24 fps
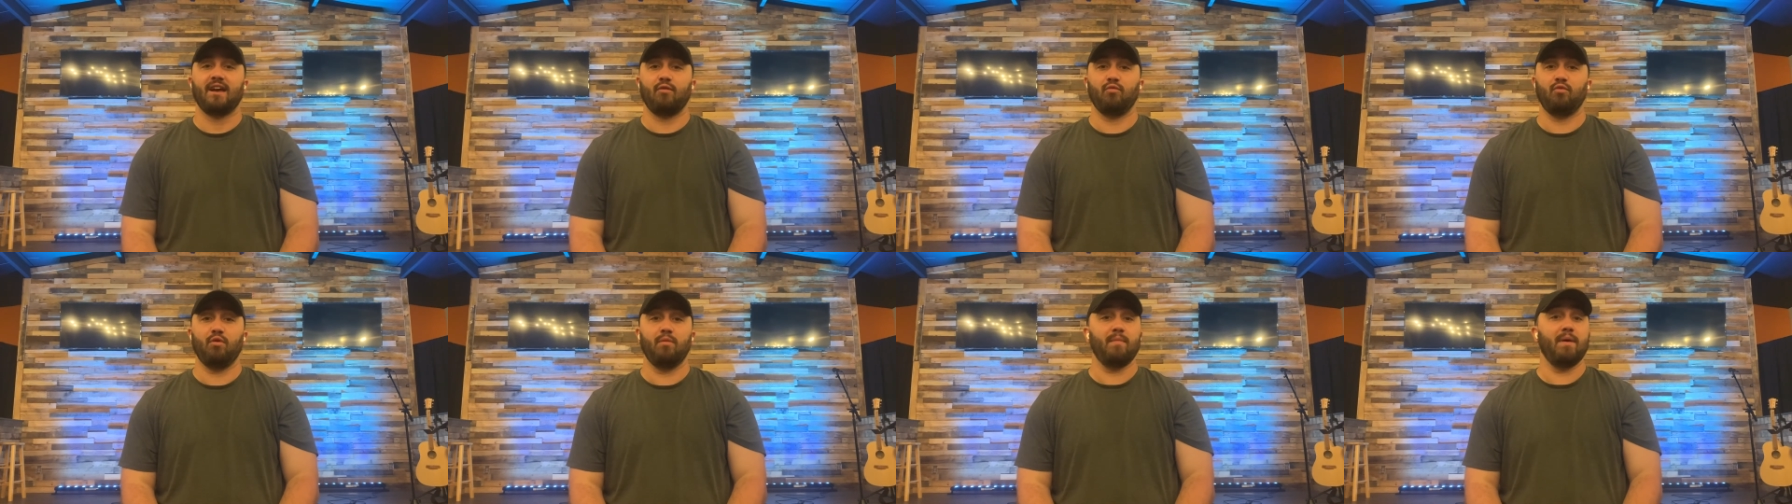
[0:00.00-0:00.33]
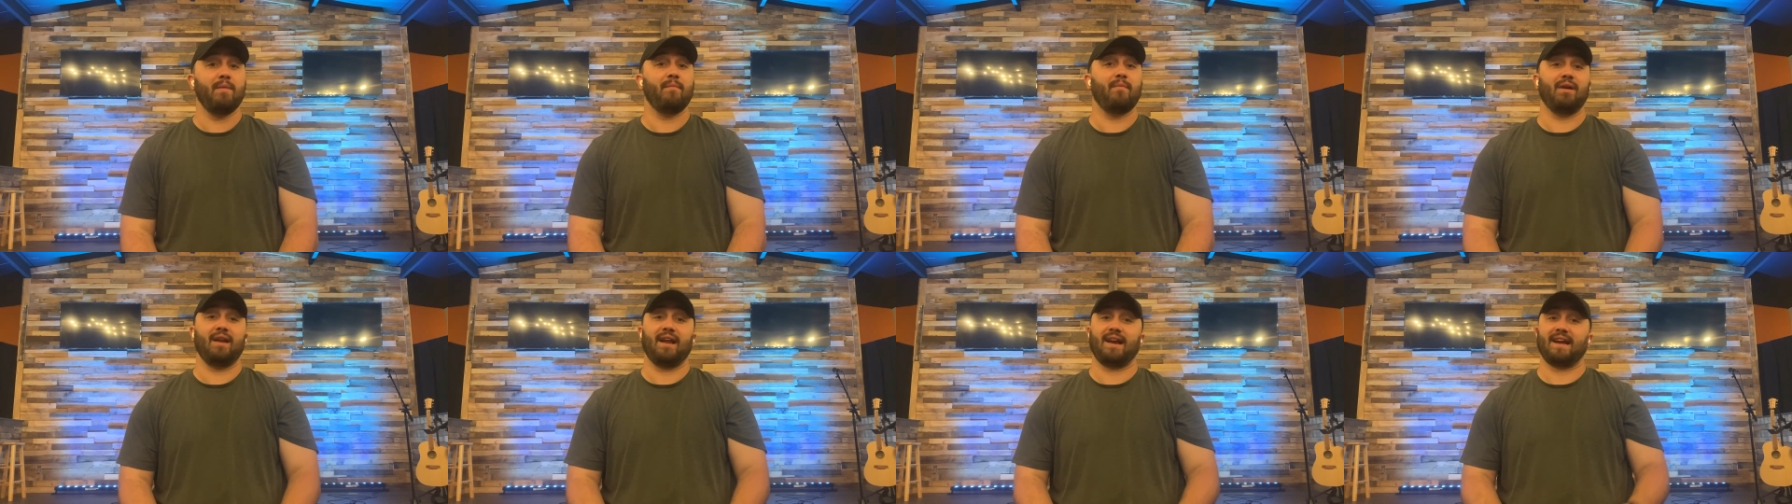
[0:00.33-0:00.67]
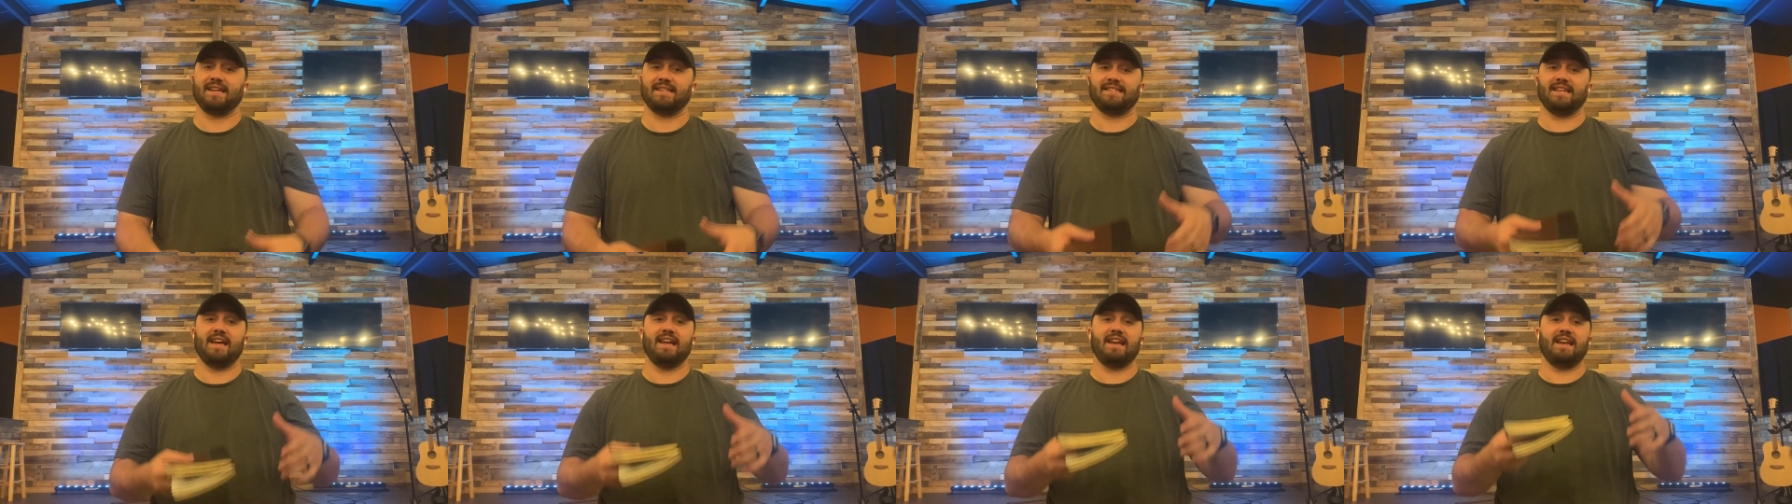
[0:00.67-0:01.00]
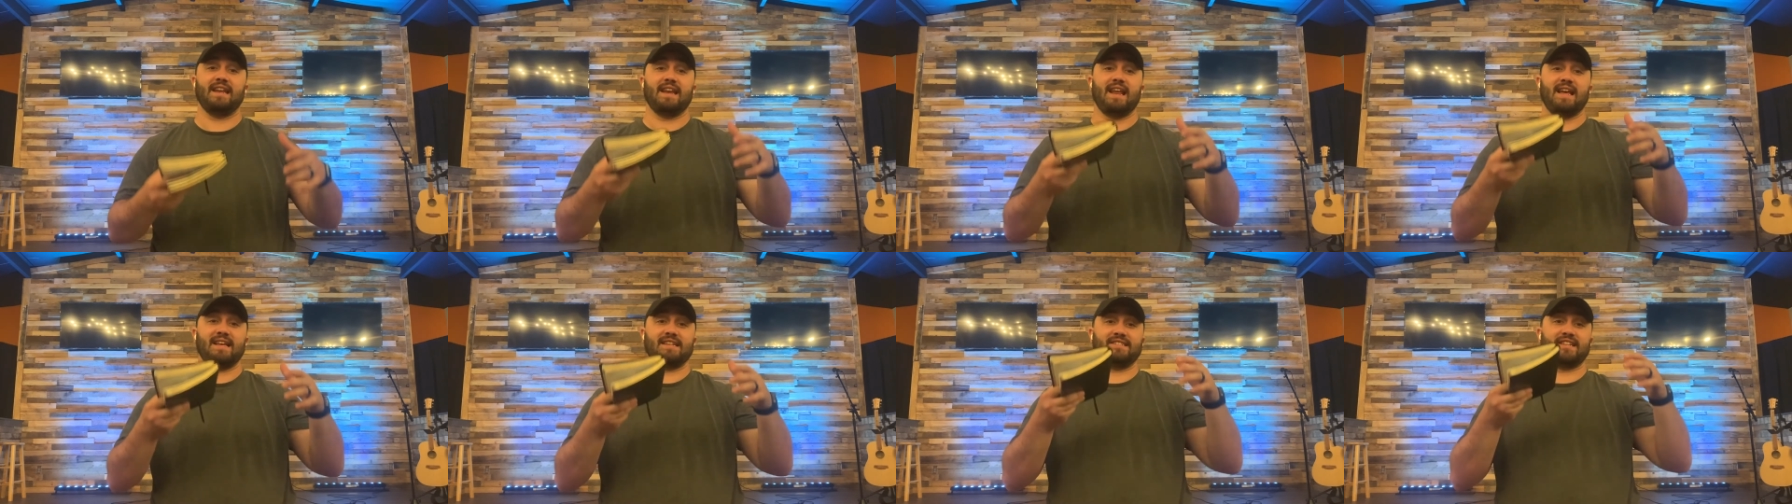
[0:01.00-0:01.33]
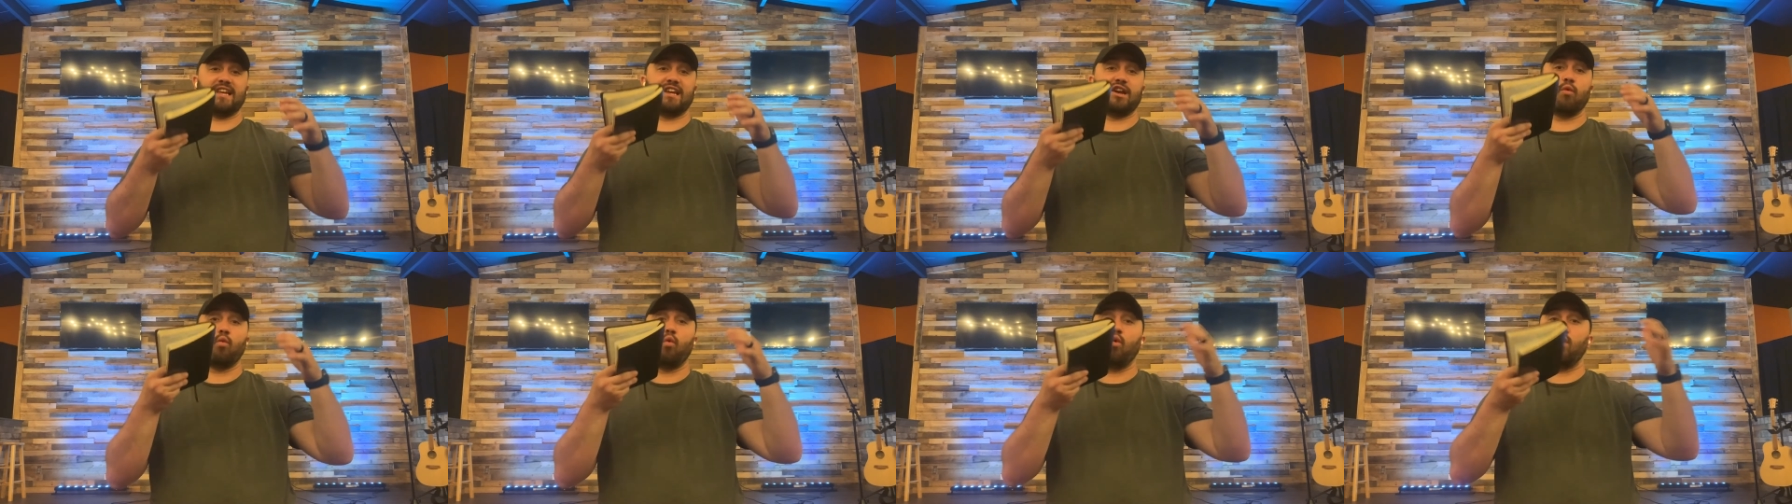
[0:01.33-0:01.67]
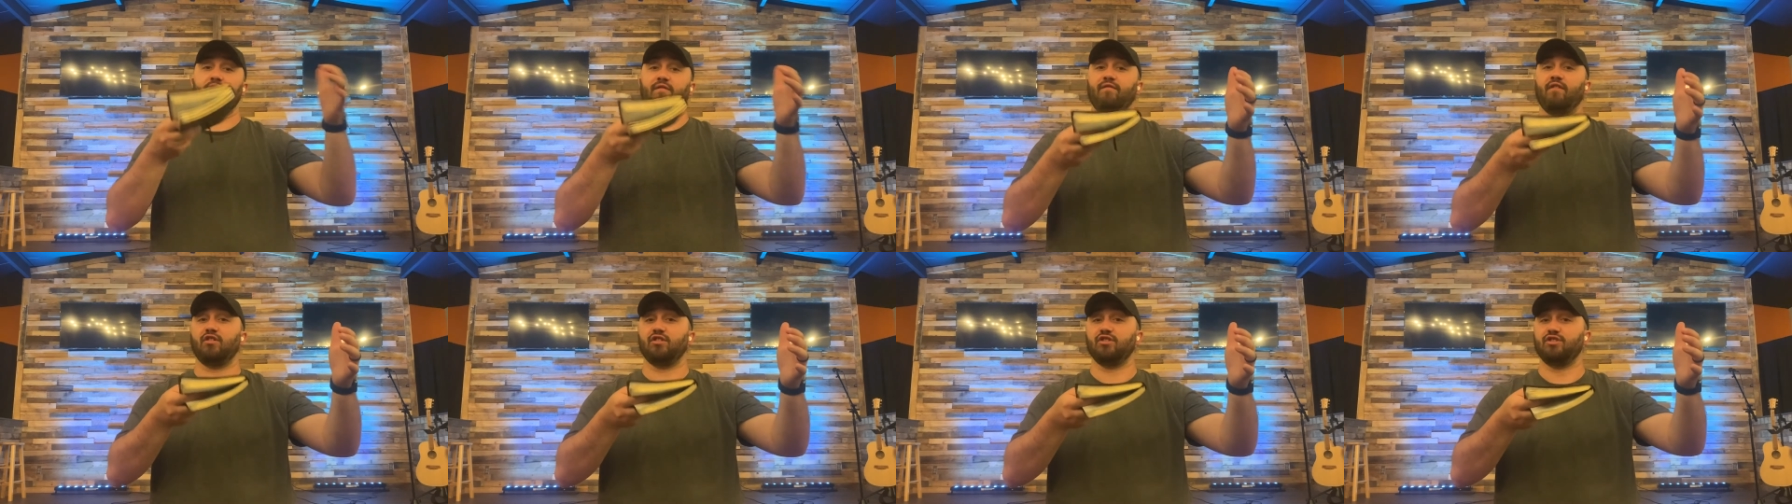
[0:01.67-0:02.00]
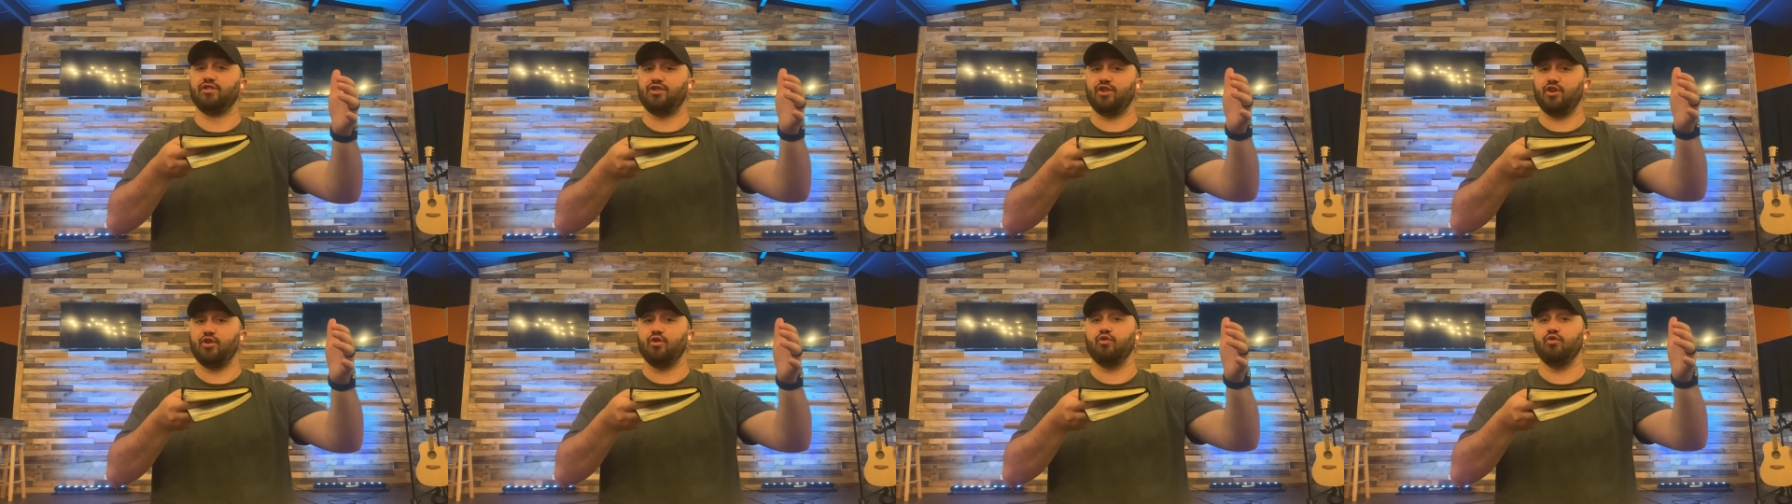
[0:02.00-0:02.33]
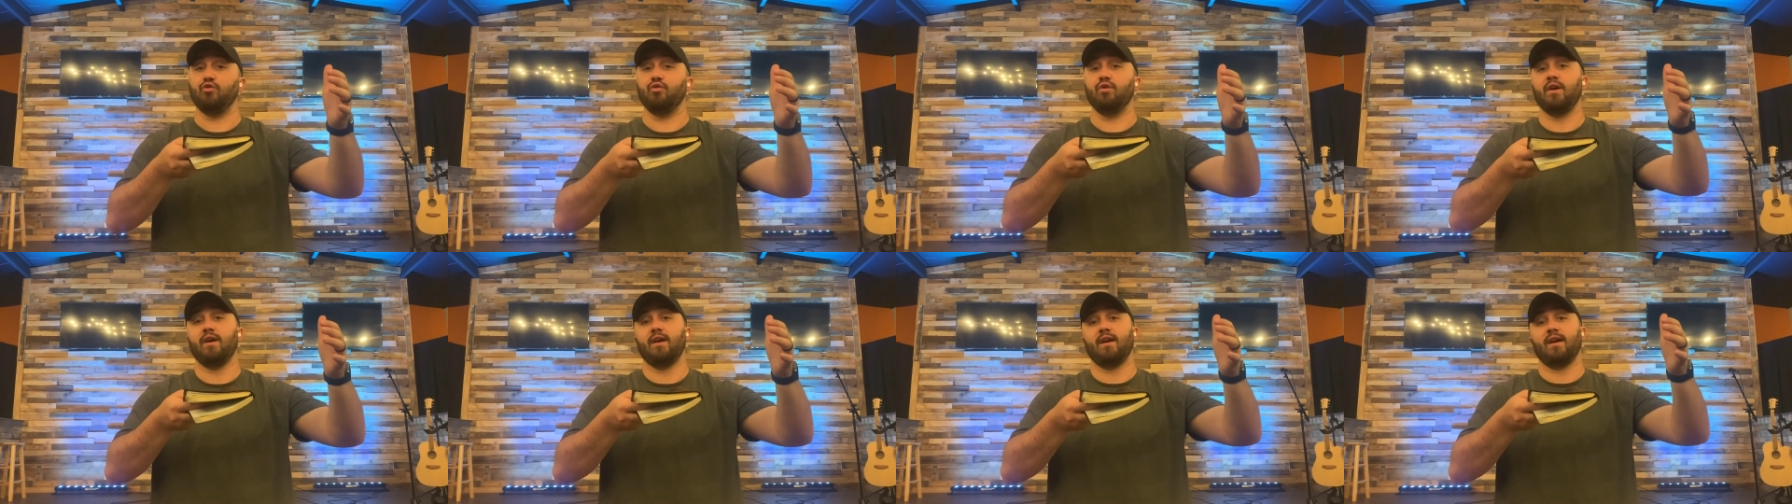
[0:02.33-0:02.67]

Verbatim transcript: Remember, like I said in Isaiah 1, verse 2